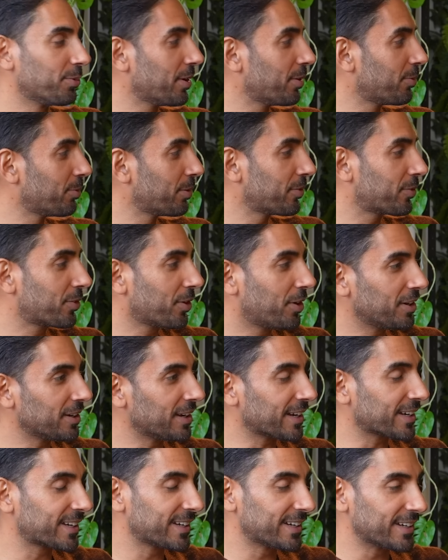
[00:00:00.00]
um, we've got
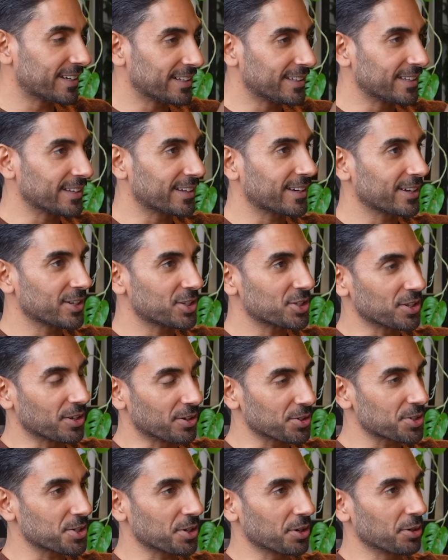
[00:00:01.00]
like a, in the kitchen.
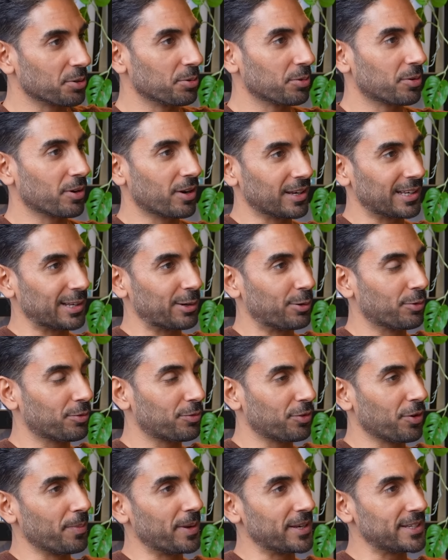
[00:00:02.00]
I'll show you. We've got a little
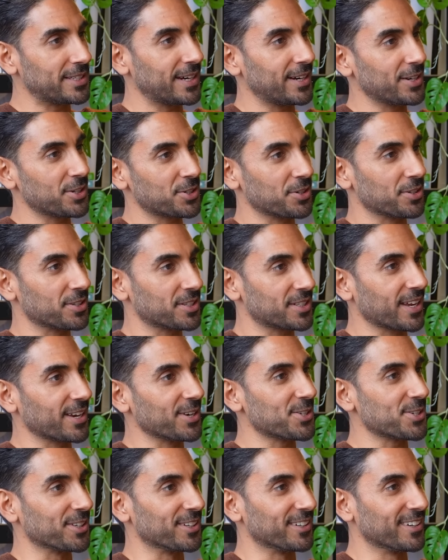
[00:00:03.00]
fermentation
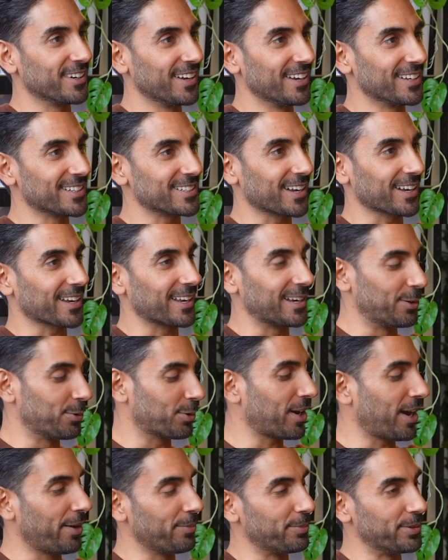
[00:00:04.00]
station. It's like a
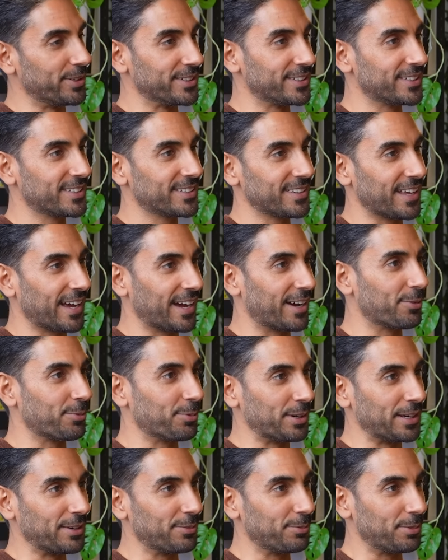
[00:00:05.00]
little cupboard that
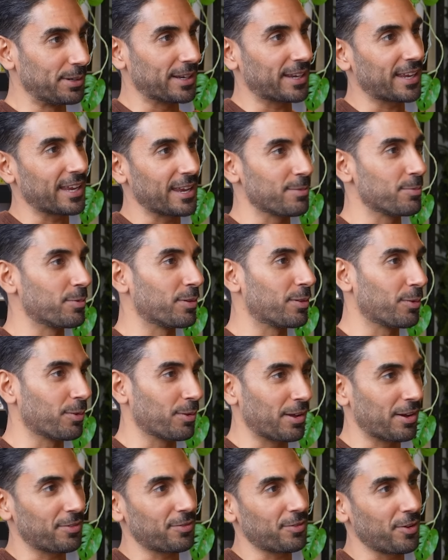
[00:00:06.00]
we we keep with
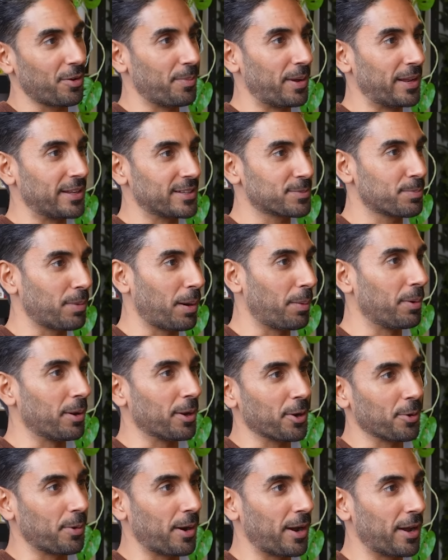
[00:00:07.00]
all our ferments
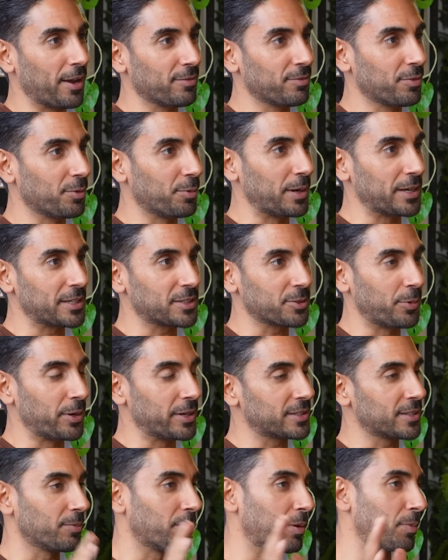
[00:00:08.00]
bubbling away for weeks and
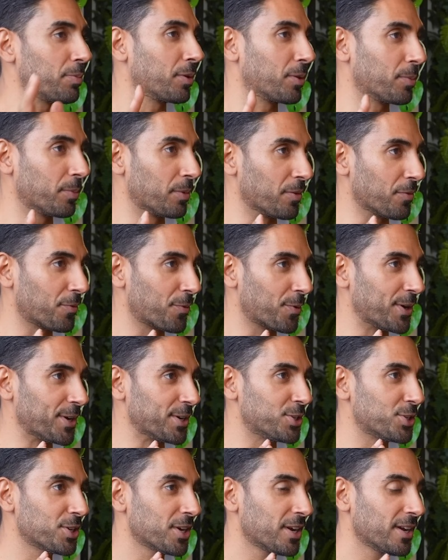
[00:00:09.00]
weeks, and then we put them in the
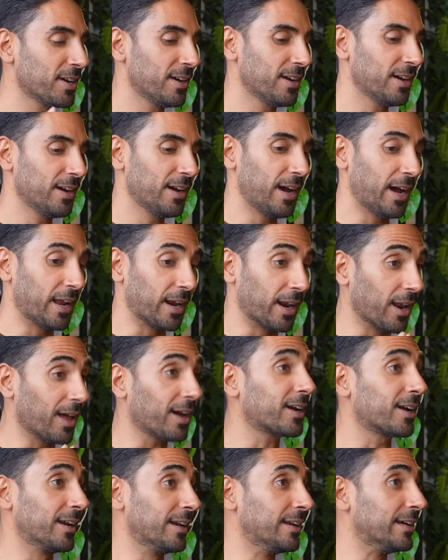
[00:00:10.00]
fridge. And
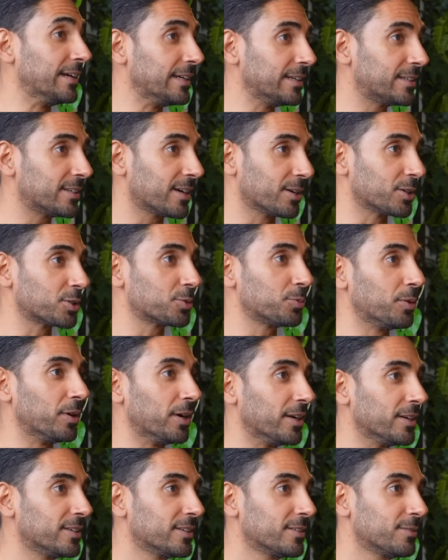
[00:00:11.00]
luckily, touch
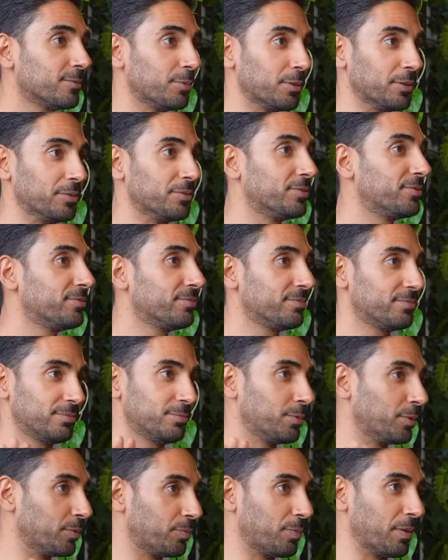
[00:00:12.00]
wood, we've
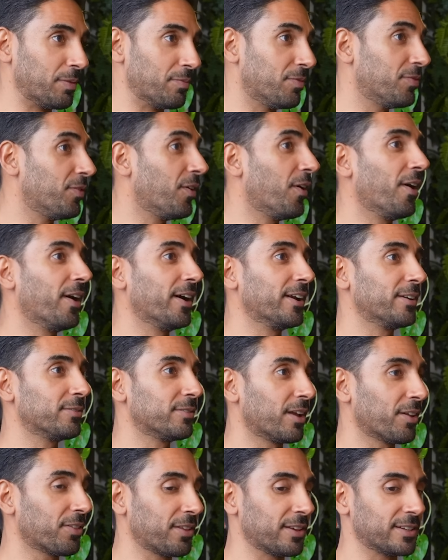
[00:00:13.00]
we've been fine.
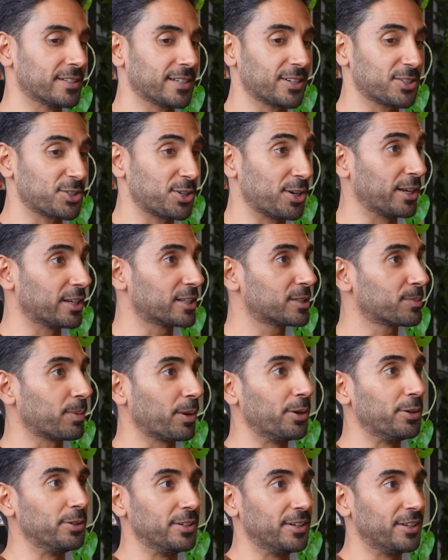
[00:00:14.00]
Nothing's actually
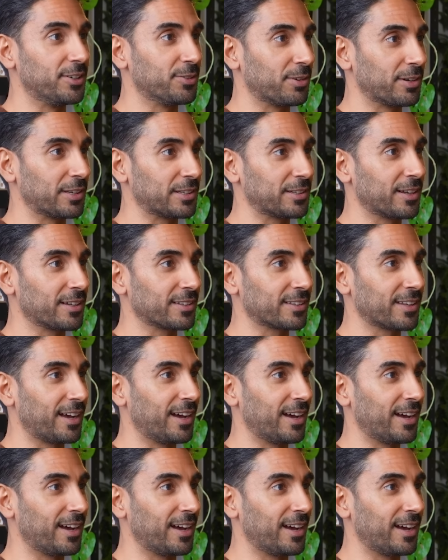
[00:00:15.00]
exploded or anything like